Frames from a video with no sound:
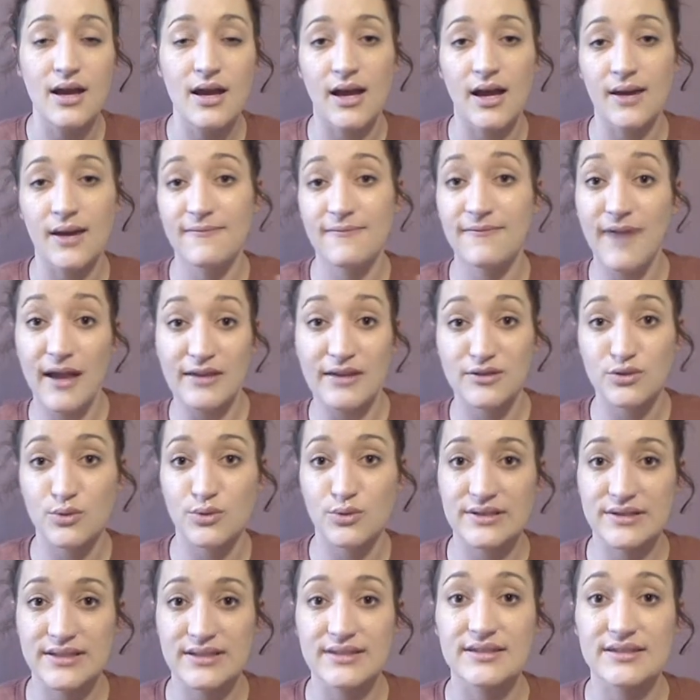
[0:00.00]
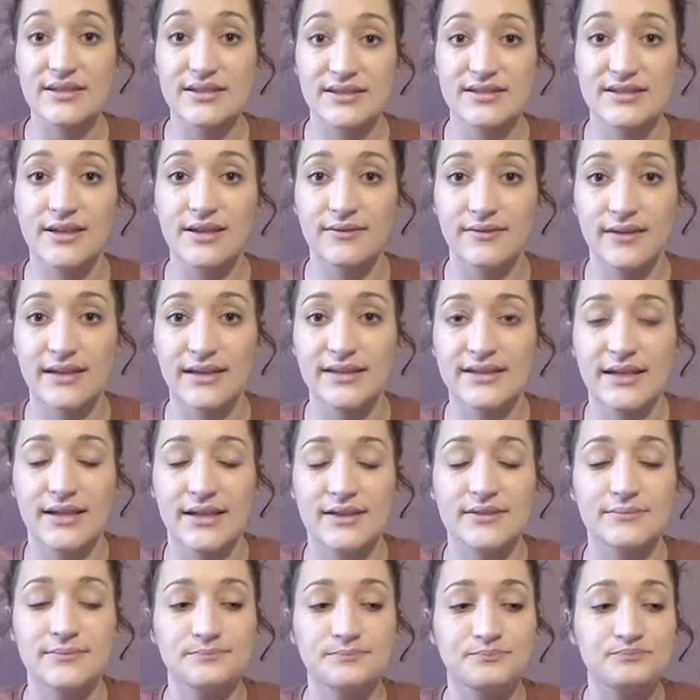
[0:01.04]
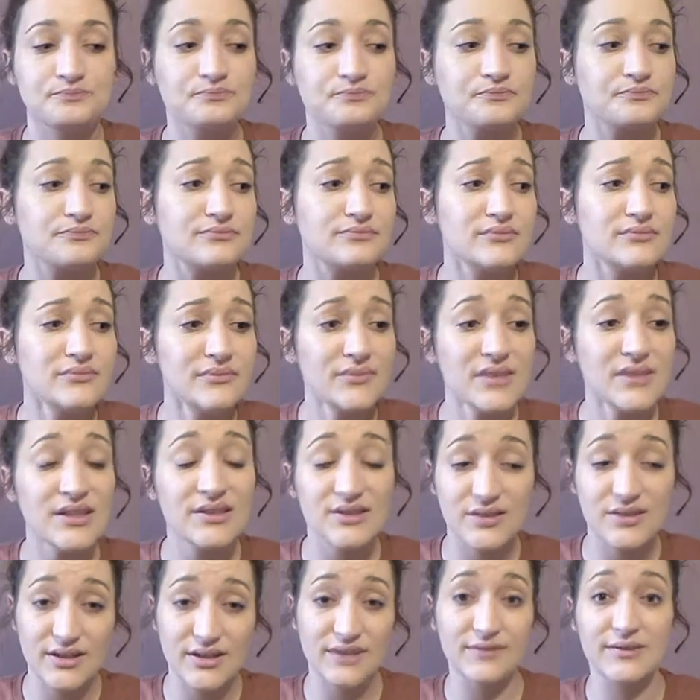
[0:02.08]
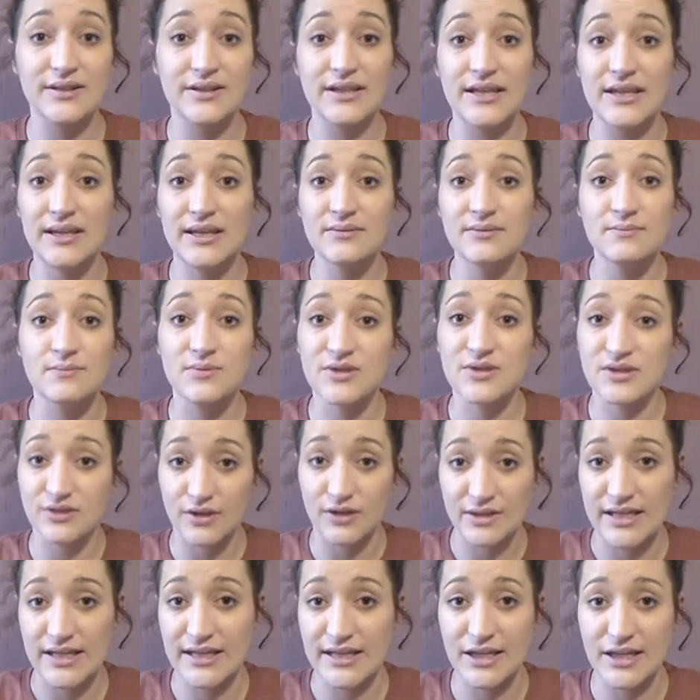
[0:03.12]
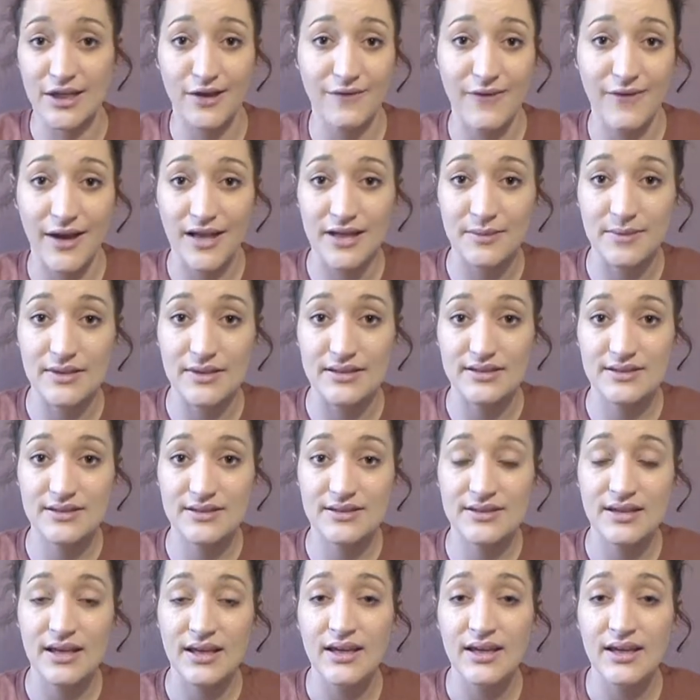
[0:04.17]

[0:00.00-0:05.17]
fat sources and stuff like that. So definitely start taking your vitamins.